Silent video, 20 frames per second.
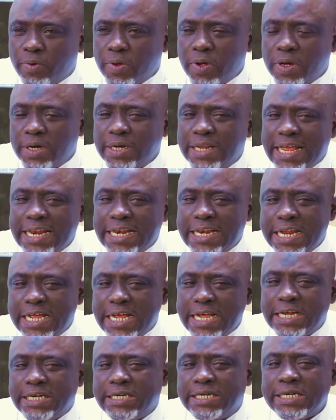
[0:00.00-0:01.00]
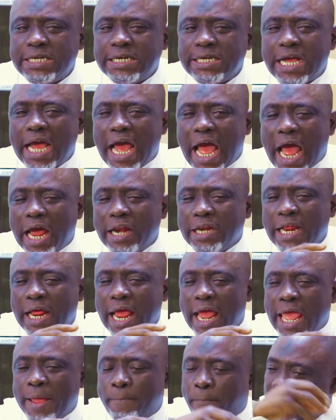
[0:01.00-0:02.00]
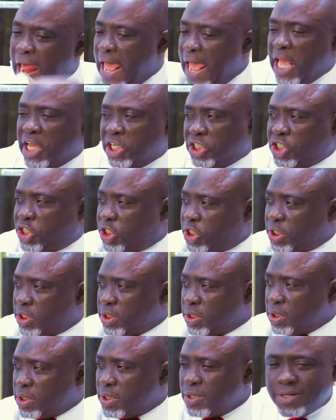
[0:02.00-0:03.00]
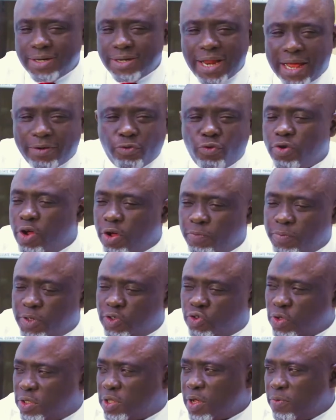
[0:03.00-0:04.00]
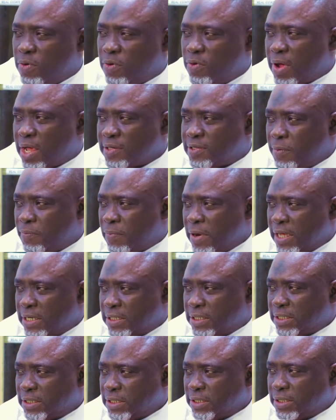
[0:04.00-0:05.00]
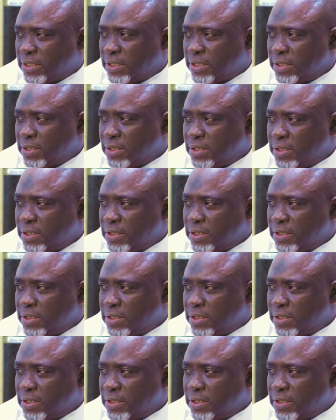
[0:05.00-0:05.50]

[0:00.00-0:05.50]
job. They need a pledge. That will not be suitable as a pledge.